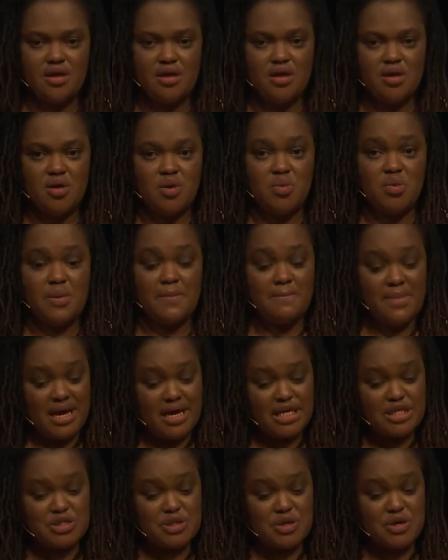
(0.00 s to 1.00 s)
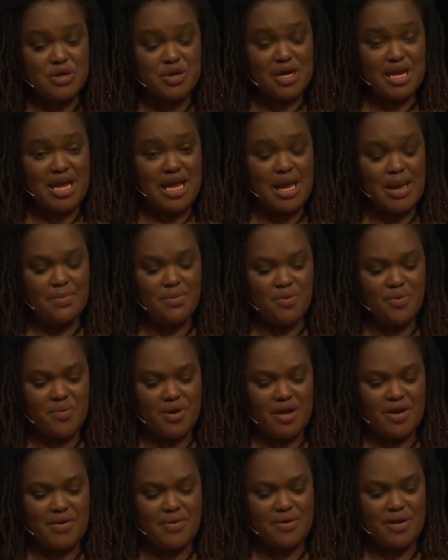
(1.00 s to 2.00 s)
When my turn came
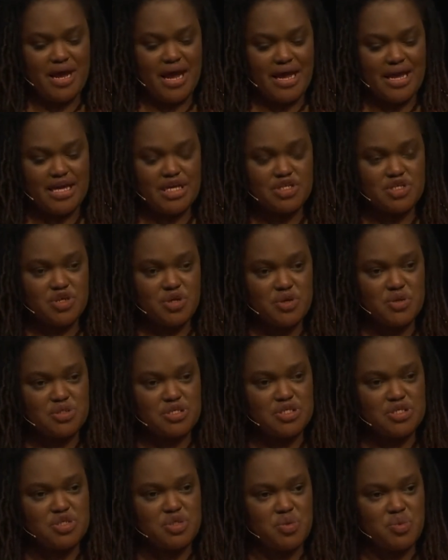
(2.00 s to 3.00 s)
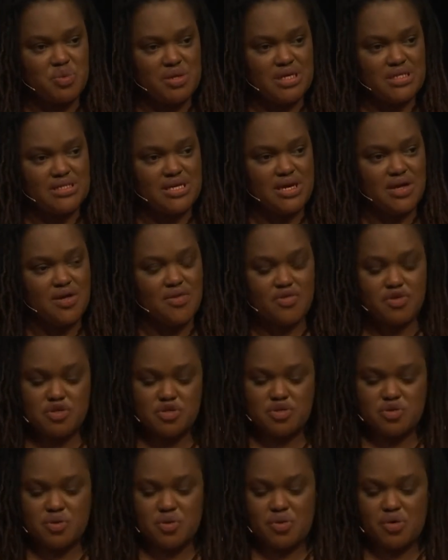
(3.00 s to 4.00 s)
around, I had chosen to retell the
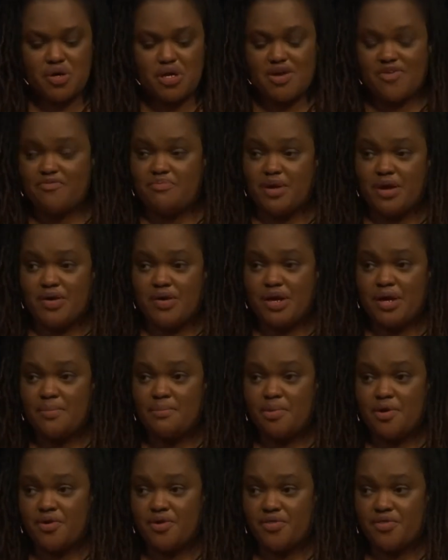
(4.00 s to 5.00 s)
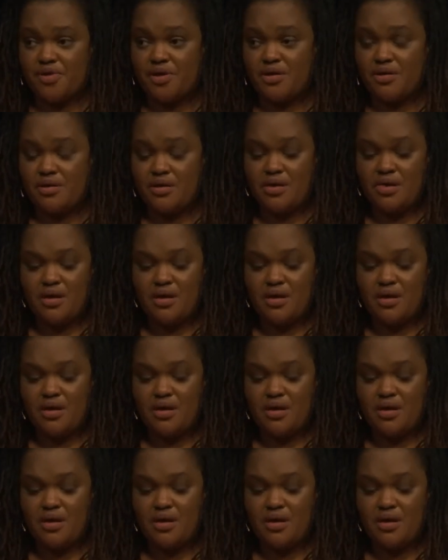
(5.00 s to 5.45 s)
story of Mary and Martha,